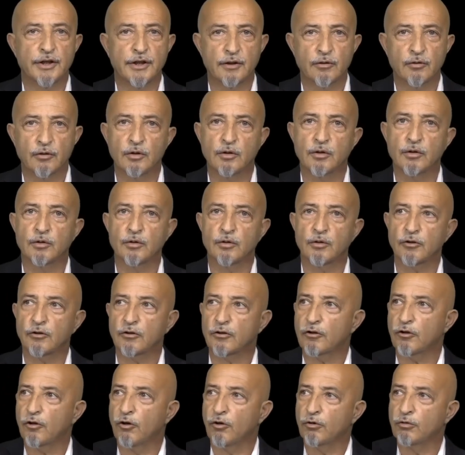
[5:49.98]
says,
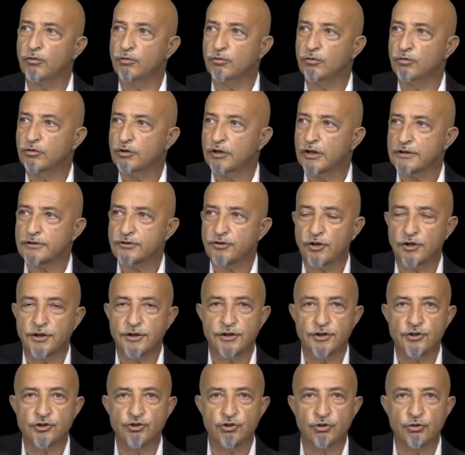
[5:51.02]
Oh, to those who
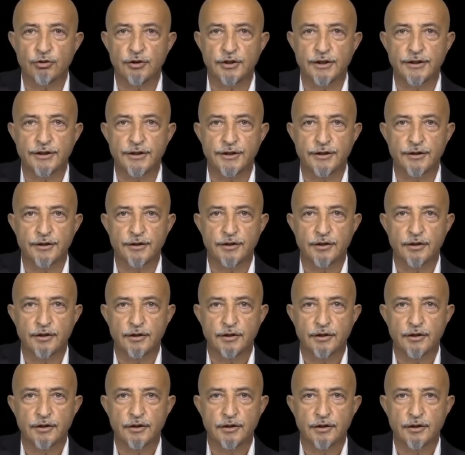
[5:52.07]
made the law,
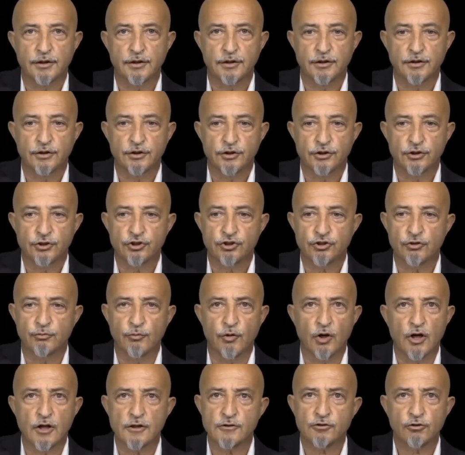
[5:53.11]
you didn't get
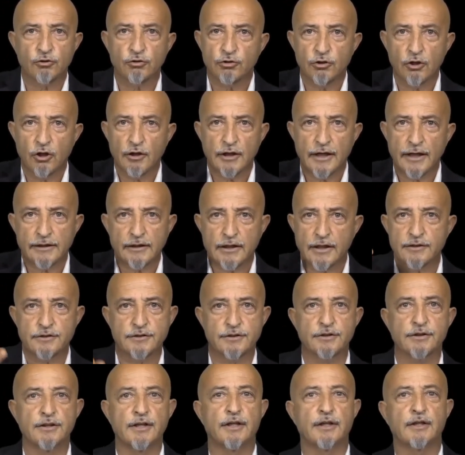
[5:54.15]
afraid of God?
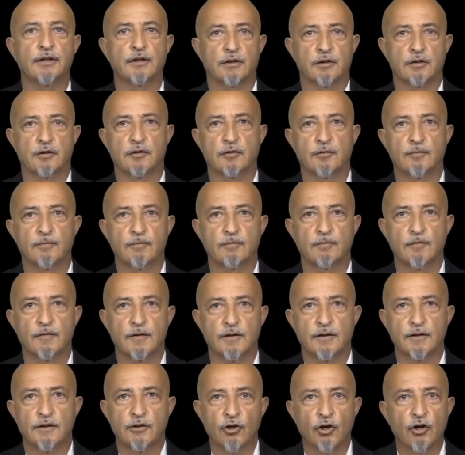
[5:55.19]
That if a man
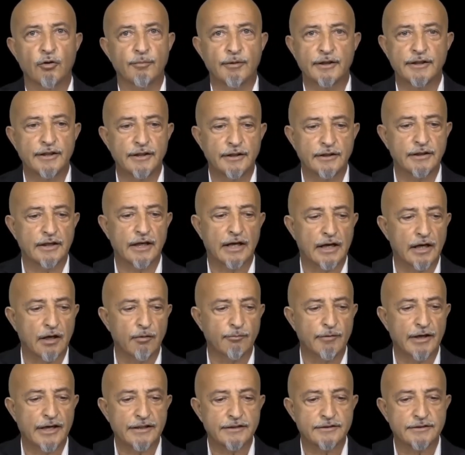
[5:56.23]
beats his wife,
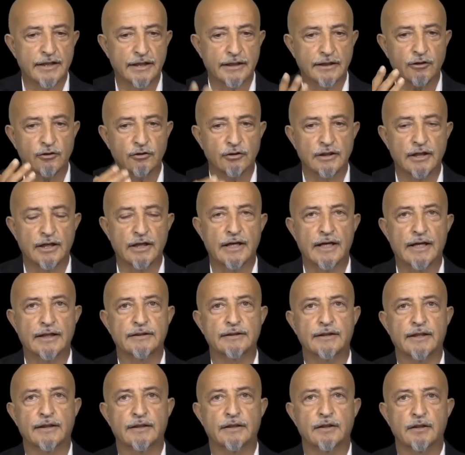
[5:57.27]
he must be in
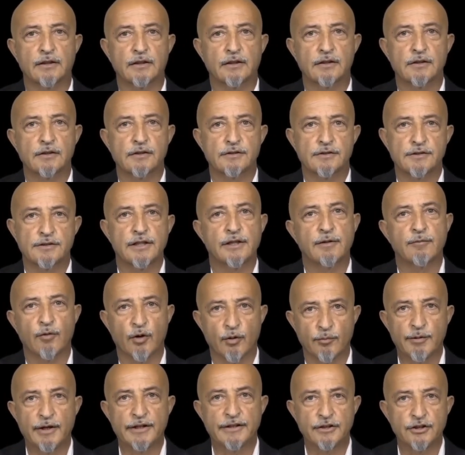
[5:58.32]
jail for three
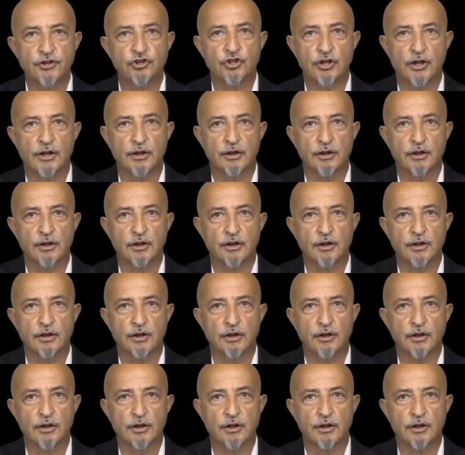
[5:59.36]
months.